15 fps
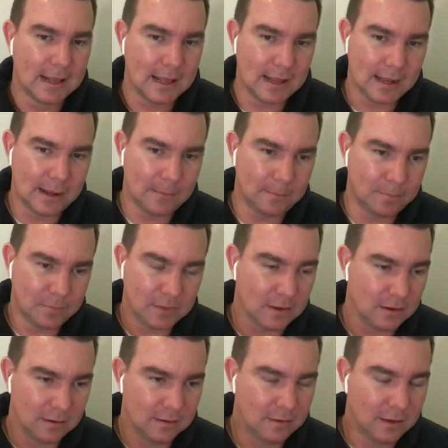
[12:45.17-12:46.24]

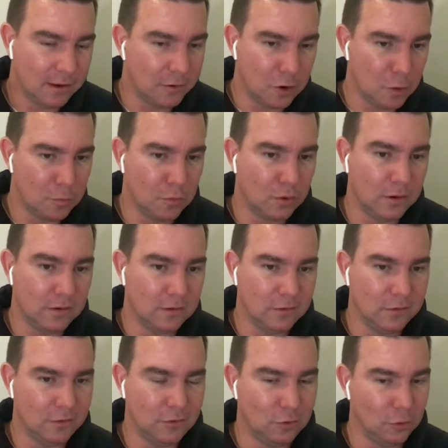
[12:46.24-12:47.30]
At no point
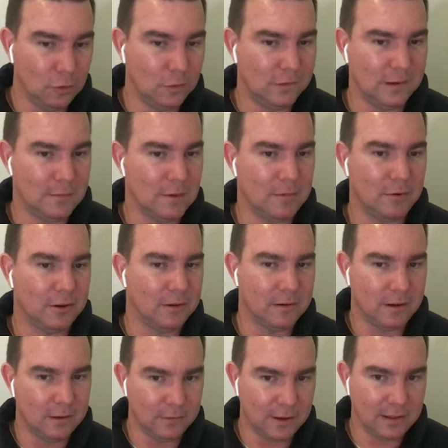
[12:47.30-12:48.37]
do you see my body,
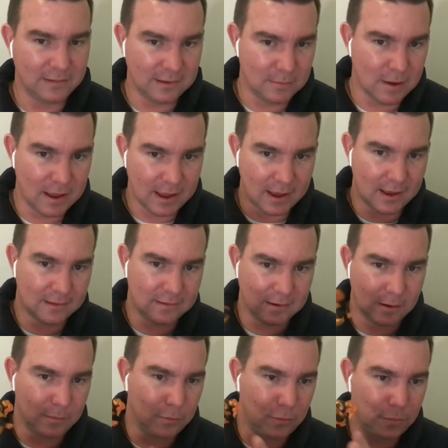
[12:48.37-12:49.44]
right? You only see my hands,
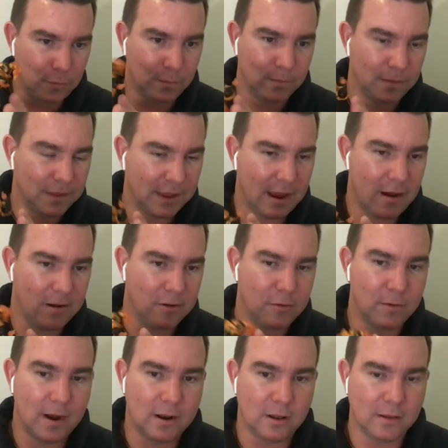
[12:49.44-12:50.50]
and I move the
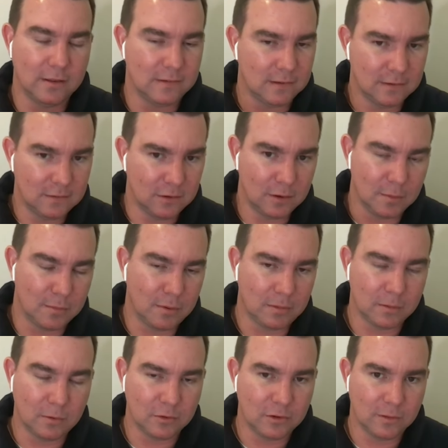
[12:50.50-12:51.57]
character around like this, as you can
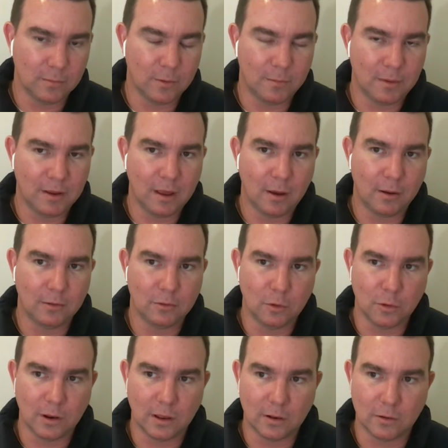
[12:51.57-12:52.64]
probably watch when we're going and
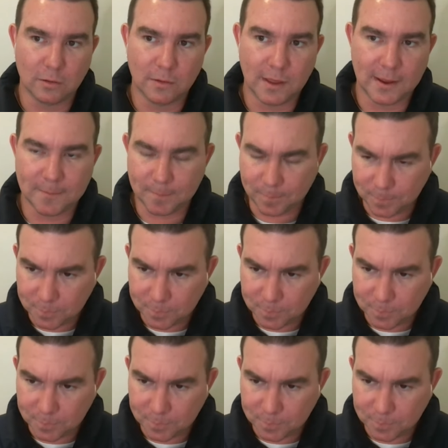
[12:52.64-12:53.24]
talking along that.